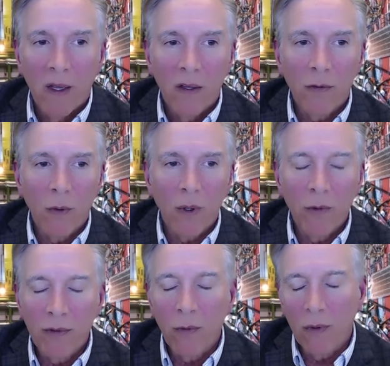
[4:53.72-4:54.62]
So it
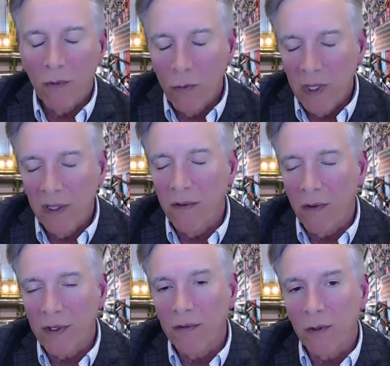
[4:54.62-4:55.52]
was really
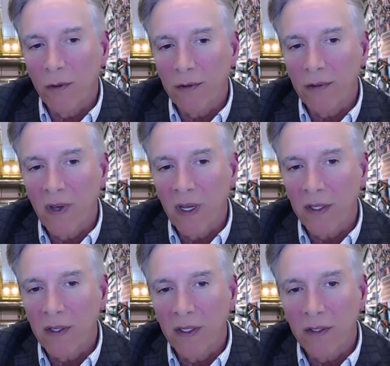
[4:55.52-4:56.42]
very difficult to
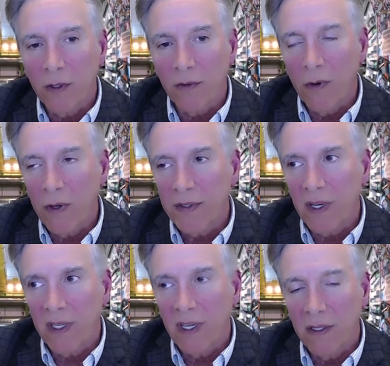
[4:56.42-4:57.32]
find, and it took very
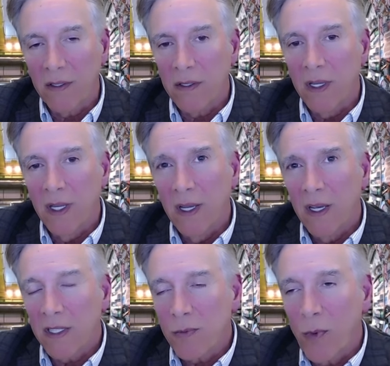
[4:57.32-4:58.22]
dedicated
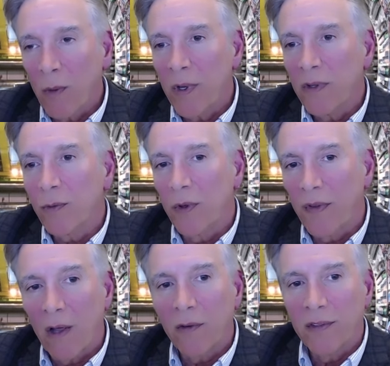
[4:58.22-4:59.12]
experiments with
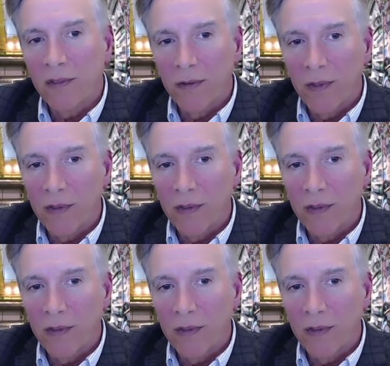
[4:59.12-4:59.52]
thousands of